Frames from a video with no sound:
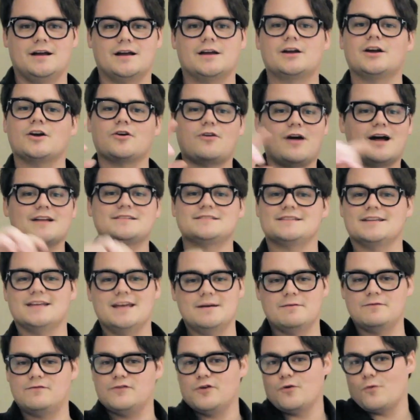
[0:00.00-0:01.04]
Congrats to
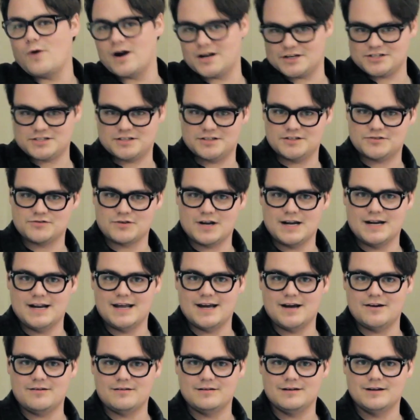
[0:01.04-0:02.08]
him. If you're watching this right
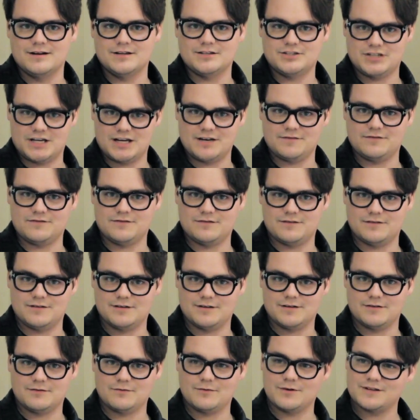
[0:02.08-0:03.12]
now, Jeff,
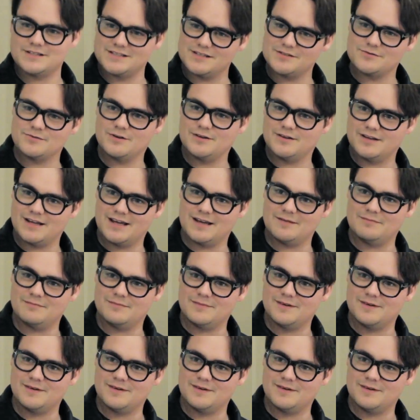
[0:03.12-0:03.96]
what's his real name?